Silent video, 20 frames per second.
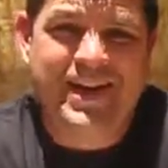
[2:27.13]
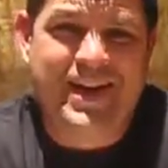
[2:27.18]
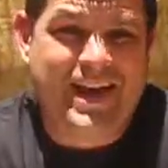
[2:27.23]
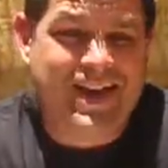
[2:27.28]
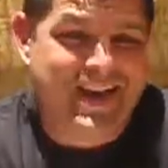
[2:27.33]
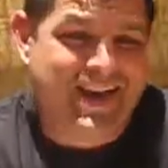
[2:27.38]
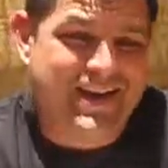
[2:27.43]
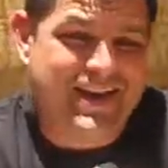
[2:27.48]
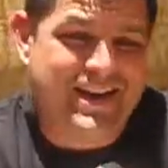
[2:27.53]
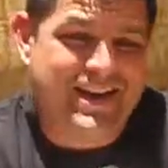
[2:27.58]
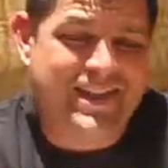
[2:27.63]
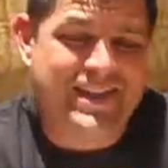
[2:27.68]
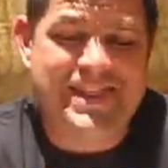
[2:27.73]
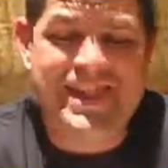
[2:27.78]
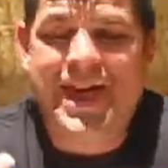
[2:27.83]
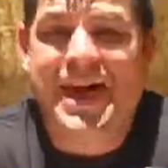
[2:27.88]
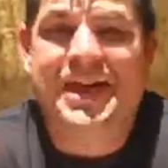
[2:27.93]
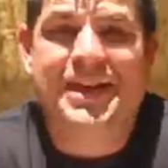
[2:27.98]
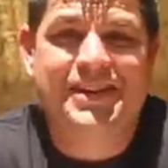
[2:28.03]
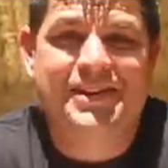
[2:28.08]
And
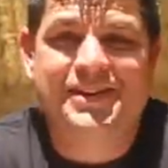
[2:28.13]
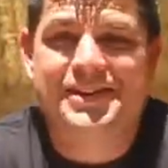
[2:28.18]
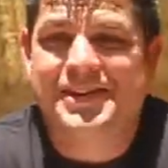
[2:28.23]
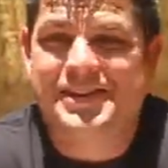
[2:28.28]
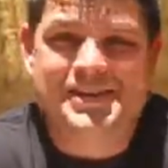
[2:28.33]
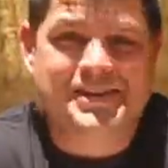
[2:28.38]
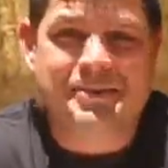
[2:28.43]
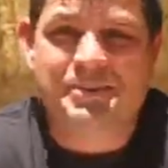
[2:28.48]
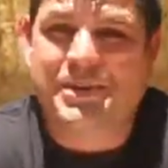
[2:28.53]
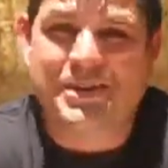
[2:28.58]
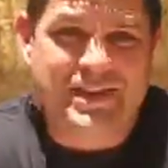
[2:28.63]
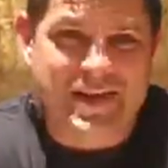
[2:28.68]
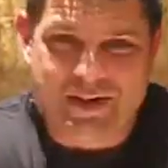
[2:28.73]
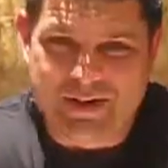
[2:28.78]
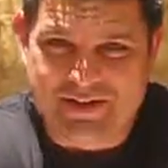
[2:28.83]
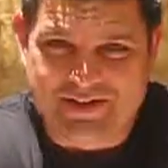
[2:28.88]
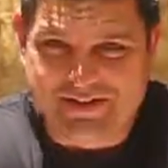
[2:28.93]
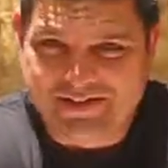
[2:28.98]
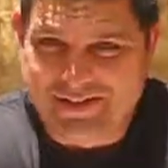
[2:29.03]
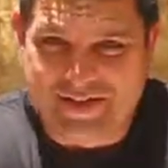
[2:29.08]
that is something they
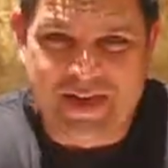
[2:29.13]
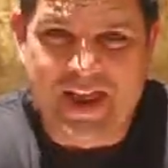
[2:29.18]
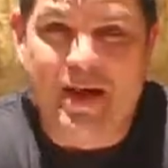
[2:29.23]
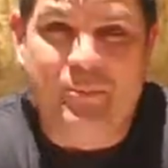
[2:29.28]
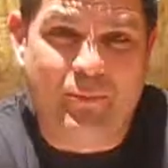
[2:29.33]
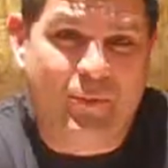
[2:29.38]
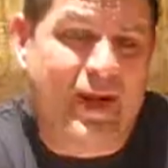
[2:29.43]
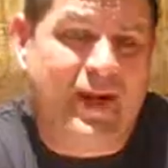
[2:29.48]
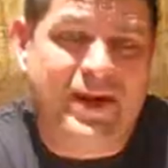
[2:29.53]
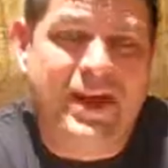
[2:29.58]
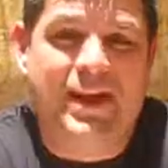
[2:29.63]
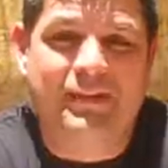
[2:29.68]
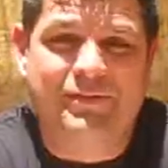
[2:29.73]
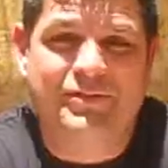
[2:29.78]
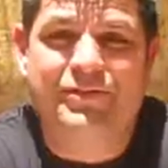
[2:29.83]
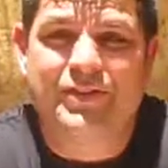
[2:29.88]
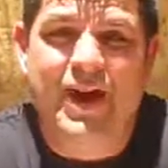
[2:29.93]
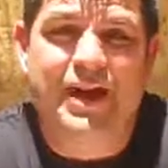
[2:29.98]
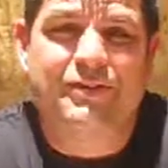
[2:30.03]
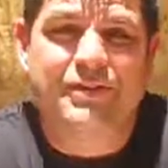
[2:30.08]
did not want
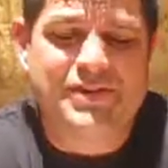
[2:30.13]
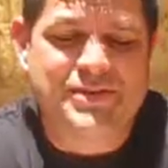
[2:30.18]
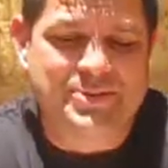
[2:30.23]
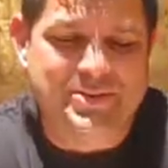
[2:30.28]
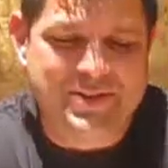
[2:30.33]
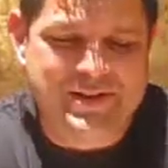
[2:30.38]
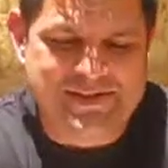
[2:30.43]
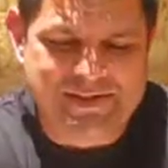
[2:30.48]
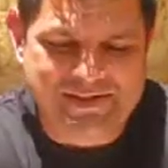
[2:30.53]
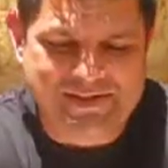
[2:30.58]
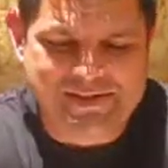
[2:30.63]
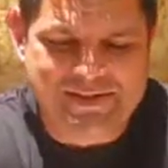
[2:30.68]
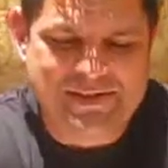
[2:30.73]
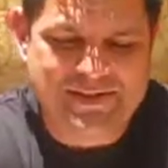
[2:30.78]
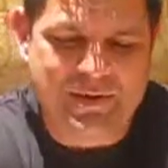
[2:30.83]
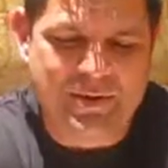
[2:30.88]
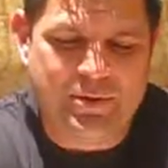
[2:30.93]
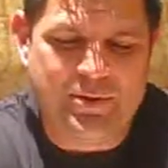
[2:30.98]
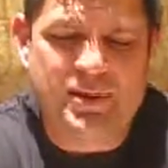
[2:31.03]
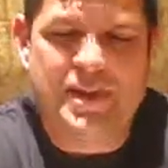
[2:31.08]
for obvious reasons.
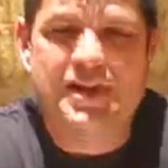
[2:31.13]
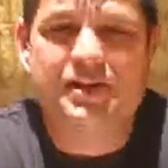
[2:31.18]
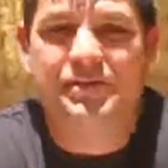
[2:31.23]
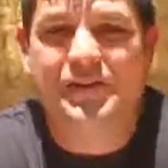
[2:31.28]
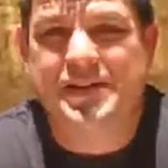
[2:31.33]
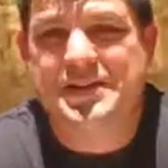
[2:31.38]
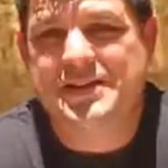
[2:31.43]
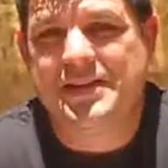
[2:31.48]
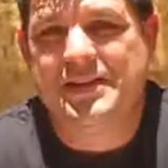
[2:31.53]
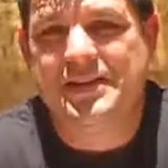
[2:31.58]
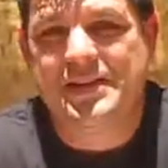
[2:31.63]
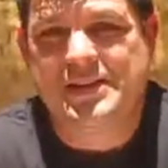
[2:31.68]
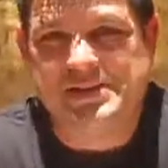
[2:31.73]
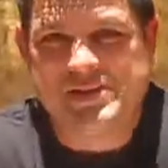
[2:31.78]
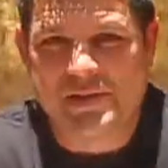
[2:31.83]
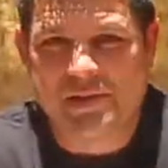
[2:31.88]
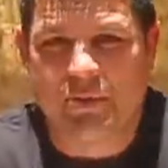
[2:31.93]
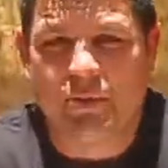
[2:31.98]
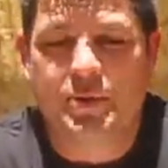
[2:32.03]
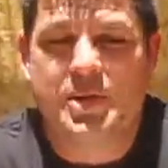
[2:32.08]
So they invented the
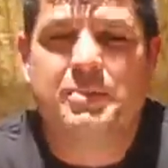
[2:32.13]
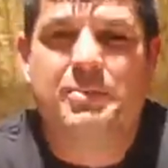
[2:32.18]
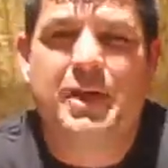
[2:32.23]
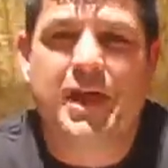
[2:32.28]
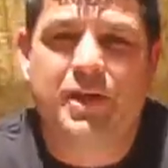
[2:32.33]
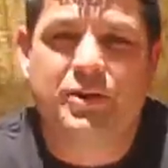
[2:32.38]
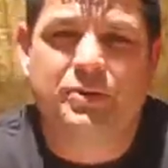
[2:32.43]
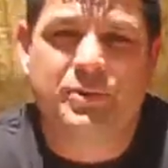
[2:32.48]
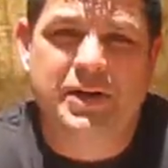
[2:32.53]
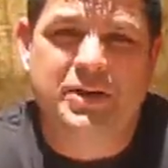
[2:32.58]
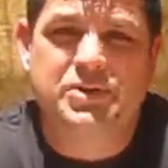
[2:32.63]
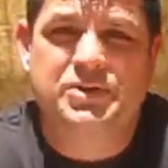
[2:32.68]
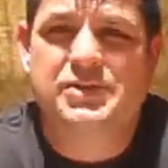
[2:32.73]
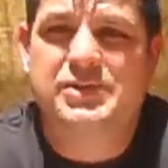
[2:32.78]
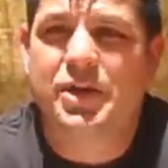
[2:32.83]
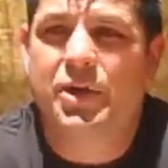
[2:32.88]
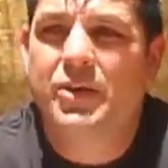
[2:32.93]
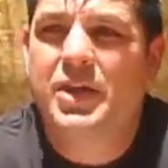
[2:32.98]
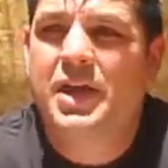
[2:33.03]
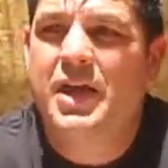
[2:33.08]
zero impact wrench.
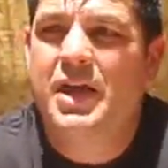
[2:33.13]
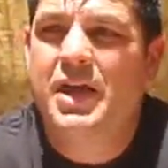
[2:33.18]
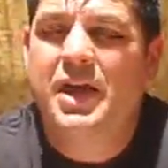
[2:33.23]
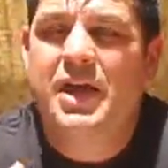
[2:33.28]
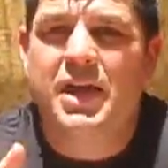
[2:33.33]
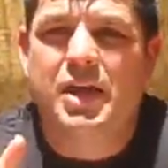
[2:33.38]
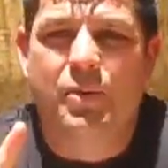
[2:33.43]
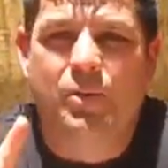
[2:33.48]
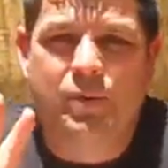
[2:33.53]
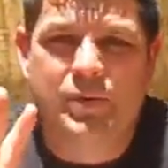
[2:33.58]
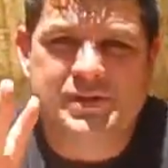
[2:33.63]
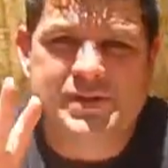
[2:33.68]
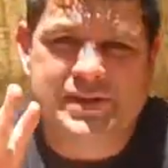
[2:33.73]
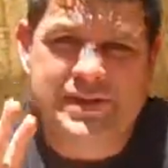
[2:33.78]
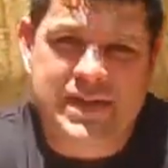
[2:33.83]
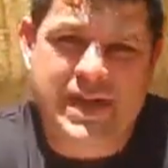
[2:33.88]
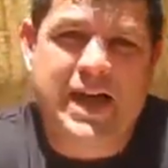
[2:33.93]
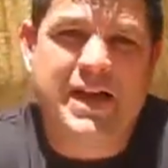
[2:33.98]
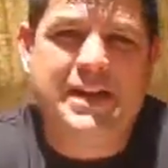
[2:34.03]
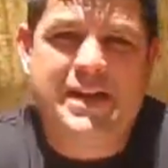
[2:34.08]
So it was
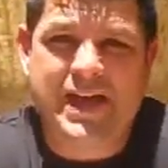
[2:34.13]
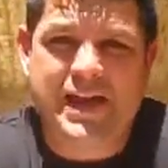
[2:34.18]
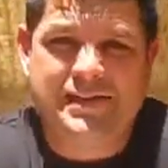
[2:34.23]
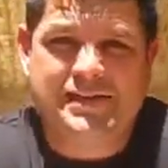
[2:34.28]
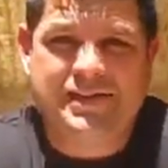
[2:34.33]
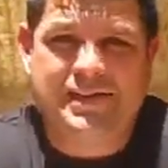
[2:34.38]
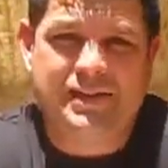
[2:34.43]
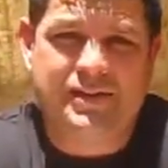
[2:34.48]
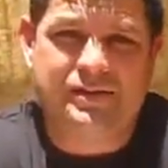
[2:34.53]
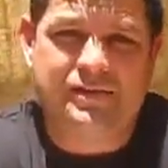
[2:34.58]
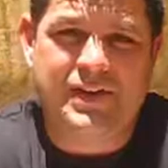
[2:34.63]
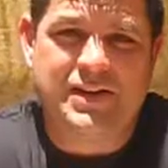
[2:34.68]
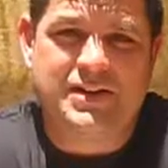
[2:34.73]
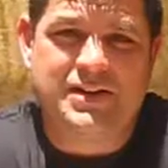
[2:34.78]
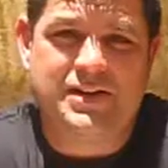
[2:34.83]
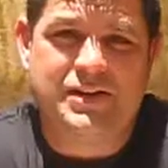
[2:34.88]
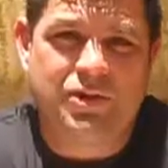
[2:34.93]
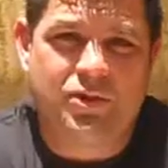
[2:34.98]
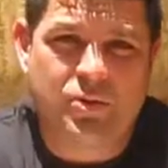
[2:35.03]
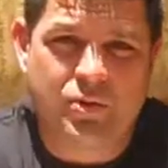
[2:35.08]
not NASA that
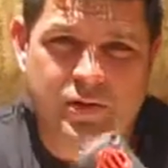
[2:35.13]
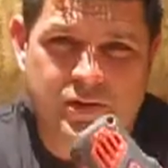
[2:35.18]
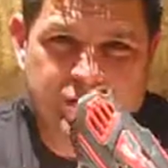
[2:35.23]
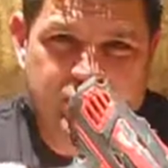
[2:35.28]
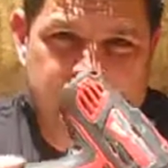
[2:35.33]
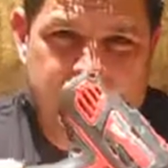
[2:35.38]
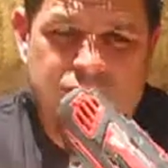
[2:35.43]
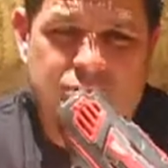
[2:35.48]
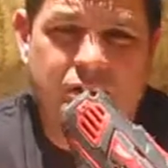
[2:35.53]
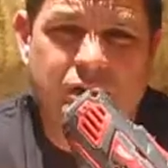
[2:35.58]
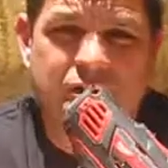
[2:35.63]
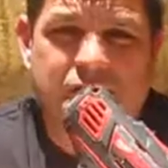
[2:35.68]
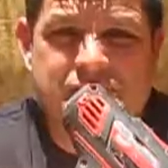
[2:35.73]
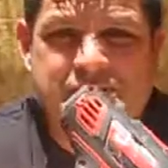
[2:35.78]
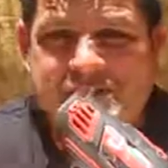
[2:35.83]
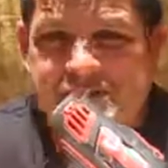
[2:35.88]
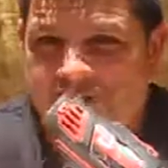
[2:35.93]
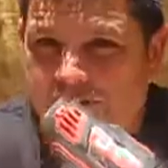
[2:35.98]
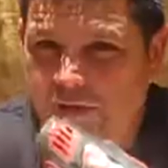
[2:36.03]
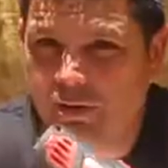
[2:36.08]
invented the cordless drill. It was
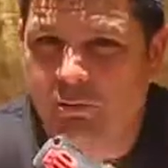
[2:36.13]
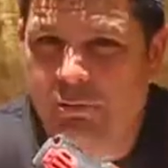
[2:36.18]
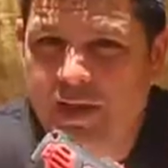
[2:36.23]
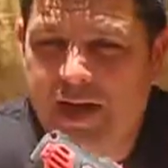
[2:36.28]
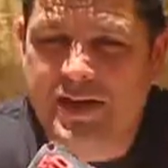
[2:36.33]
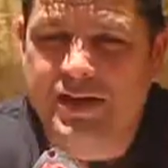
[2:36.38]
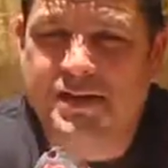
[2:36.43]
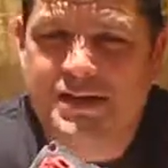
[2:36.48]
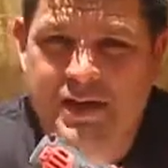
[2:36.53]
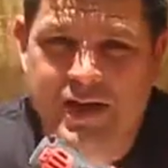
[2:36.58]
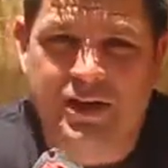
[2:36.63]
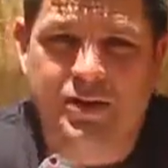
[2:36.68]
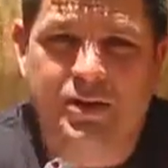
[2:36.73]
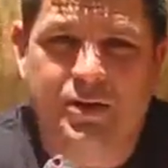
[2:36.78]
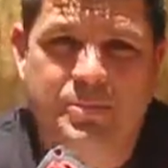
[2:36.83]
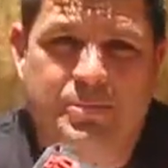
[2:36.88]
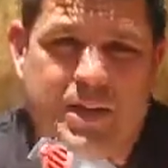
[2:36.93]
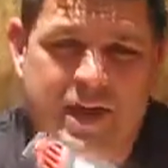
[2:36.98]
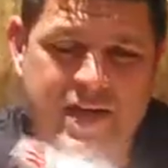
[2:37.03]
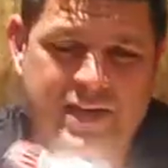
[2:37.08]
still Black &
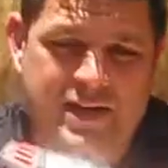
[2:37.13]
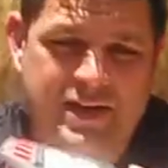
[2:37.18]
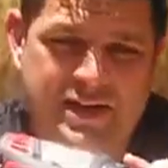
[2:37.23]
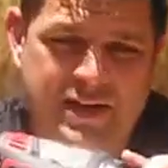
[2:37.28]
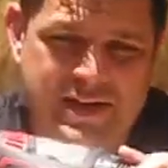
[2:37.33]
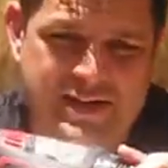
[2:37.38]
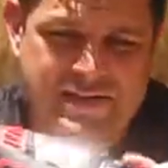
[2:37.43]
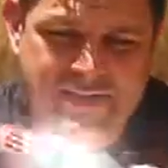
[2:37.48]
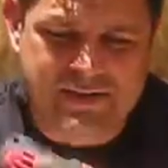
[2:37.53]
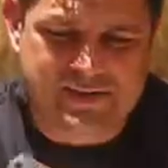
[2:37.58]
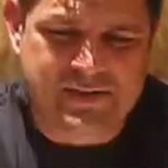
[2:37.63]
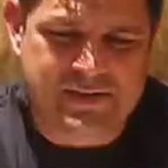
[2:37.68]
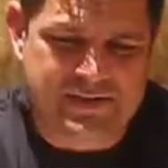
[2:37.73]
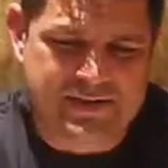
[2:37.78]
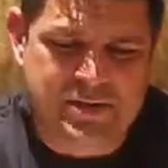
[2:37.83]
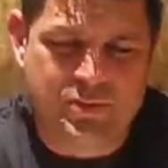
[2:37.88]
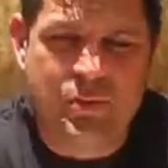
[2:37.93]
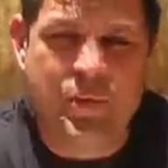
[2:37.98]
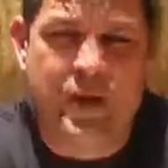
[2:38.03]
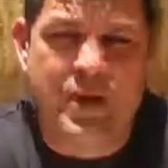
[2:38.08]
Decker back in
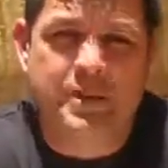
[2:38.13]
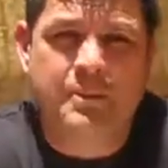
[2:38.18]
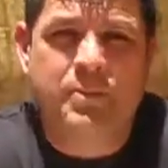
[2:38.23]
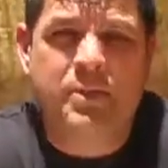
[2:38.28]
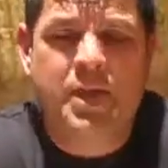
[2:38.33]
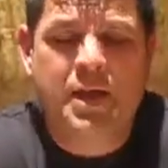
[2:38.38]
1961.